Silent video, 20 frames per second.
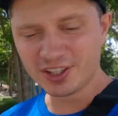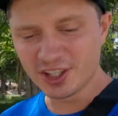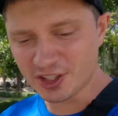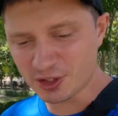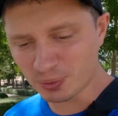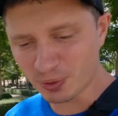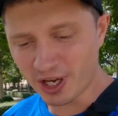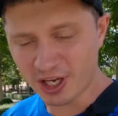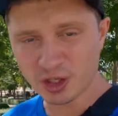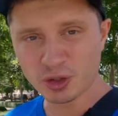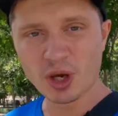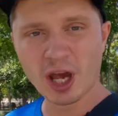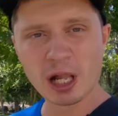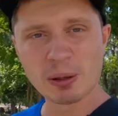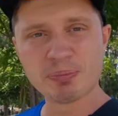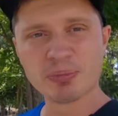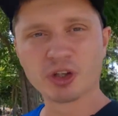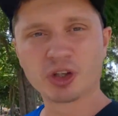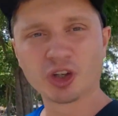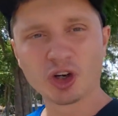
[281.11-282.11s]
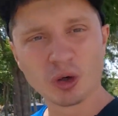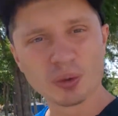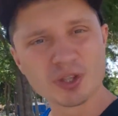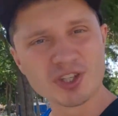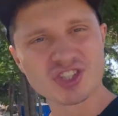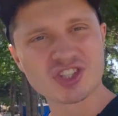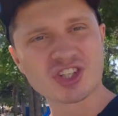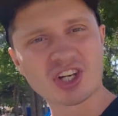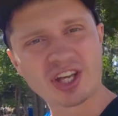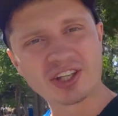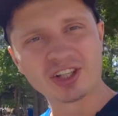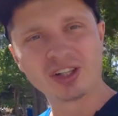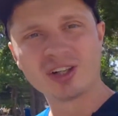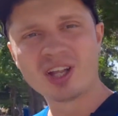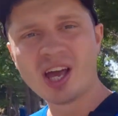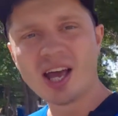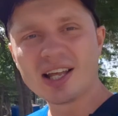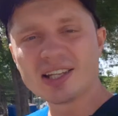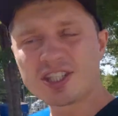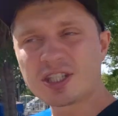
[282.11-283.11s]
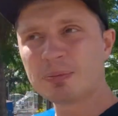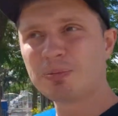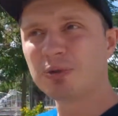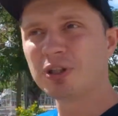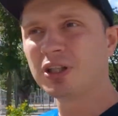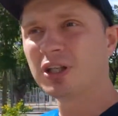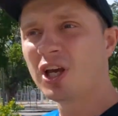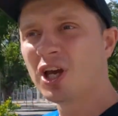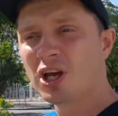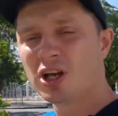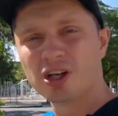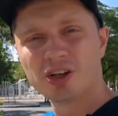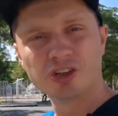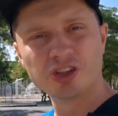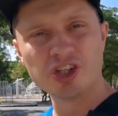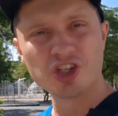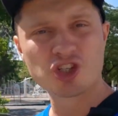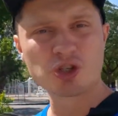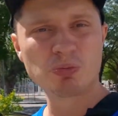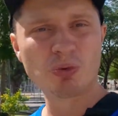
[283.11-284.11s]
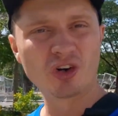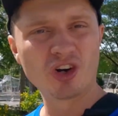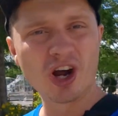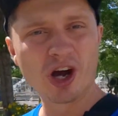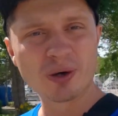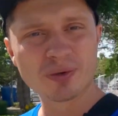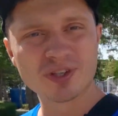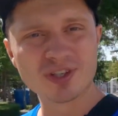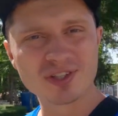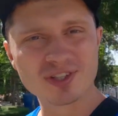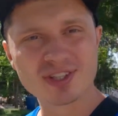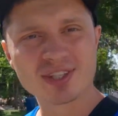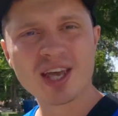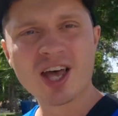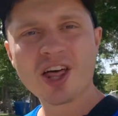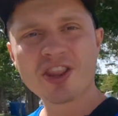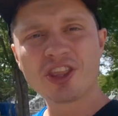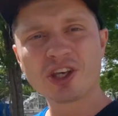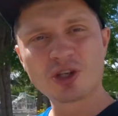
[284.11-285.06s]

This way you help me grow this channel and simply reach more audience.